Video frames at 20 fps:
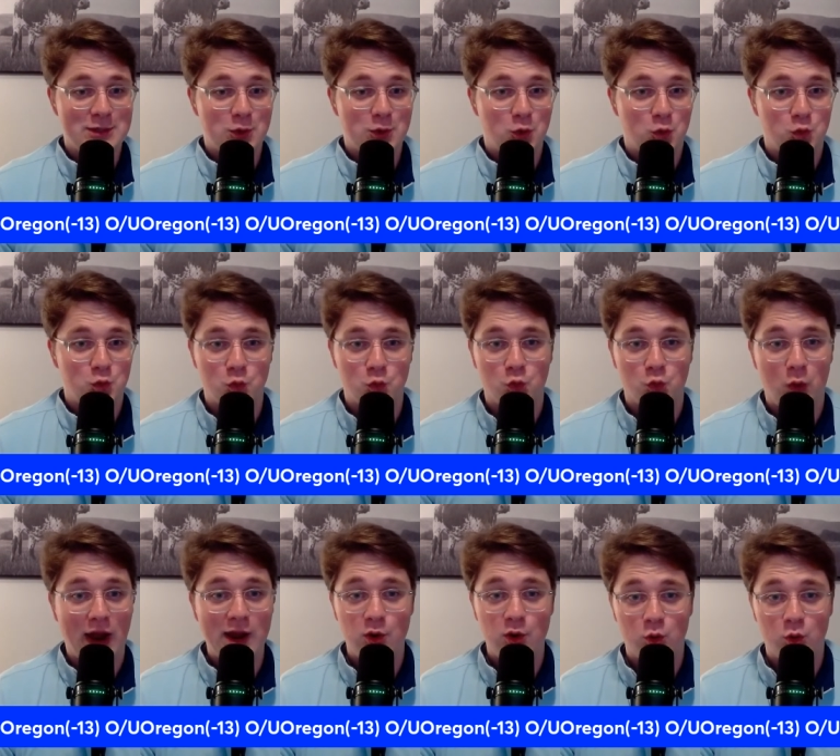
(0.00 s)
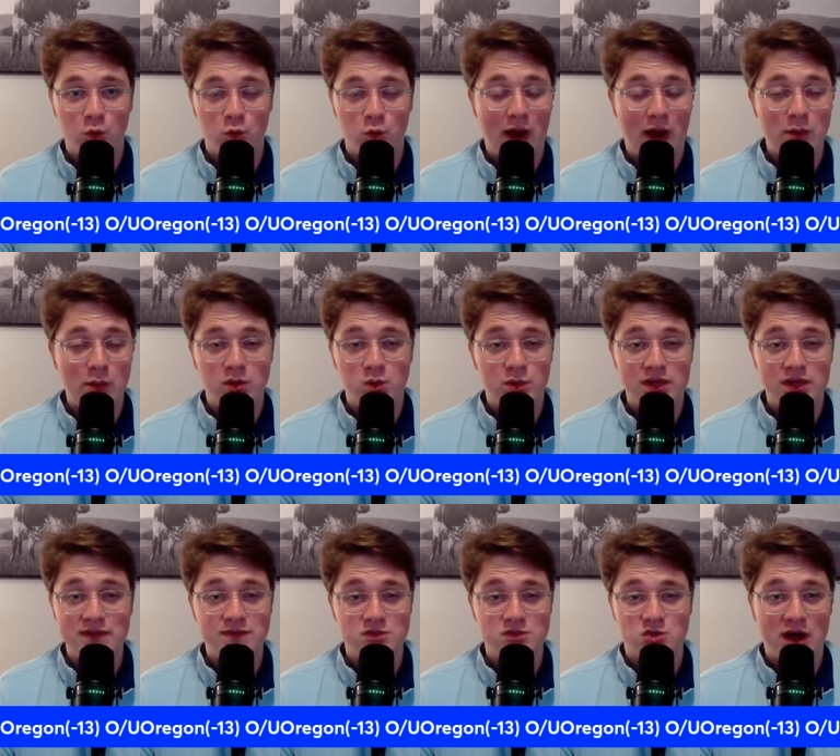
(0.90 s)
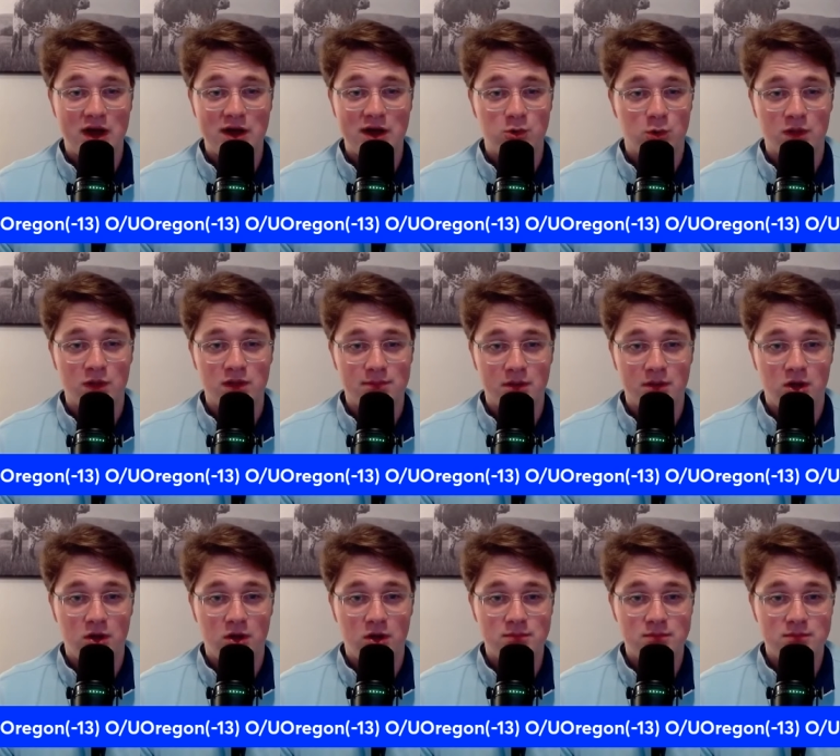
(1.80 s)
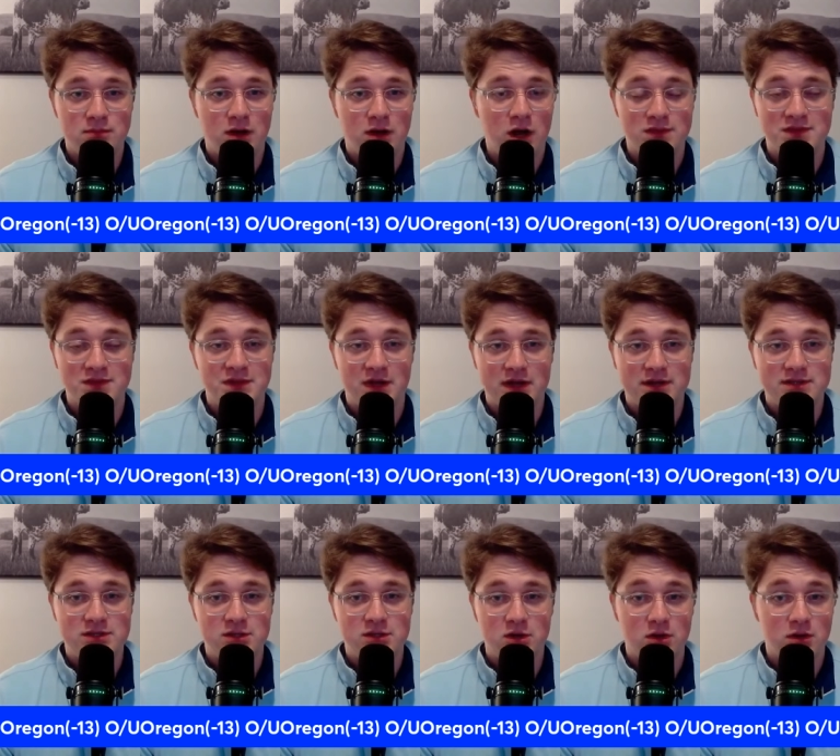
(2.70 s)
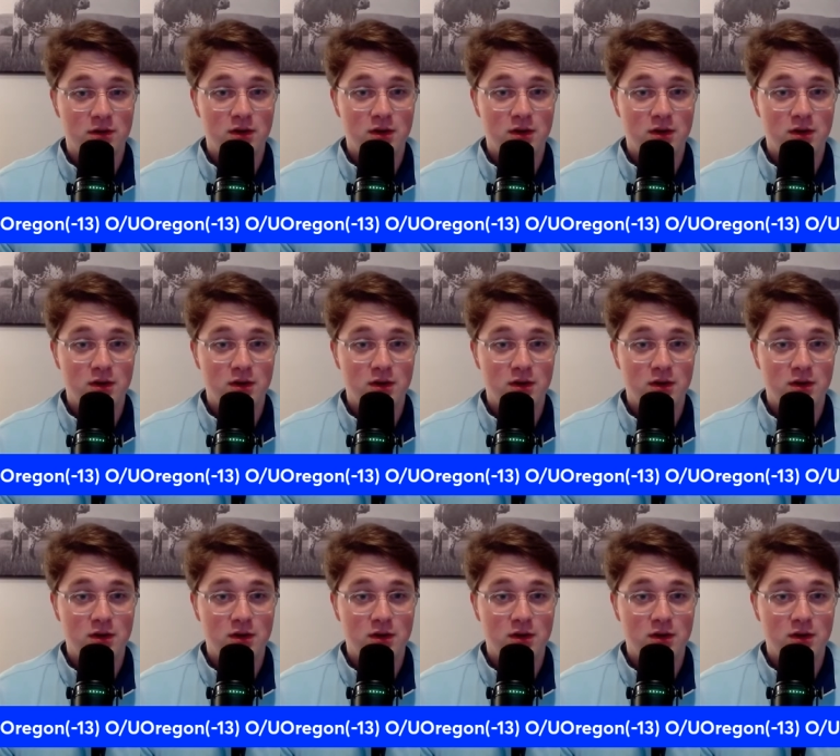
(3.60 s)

Why why would we even try to run the ball on the Ducks here?